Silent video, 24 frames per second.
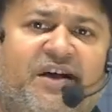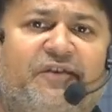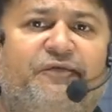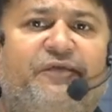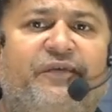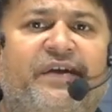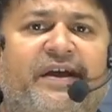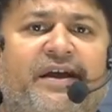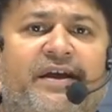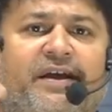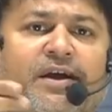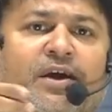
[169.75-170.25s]

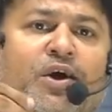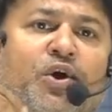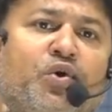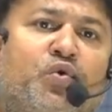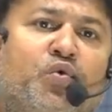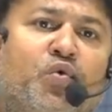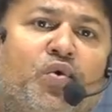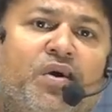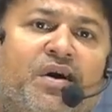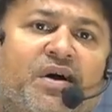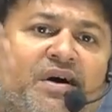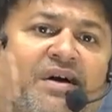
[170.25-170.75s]
ways to
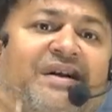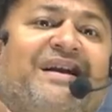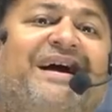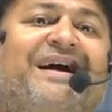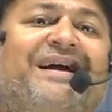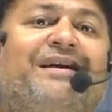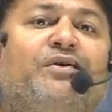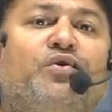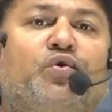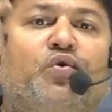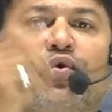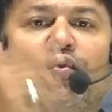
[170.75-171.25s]
learn
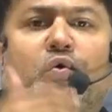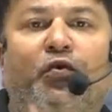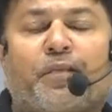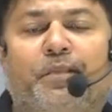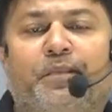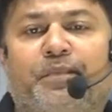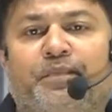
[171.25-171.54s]
and grow.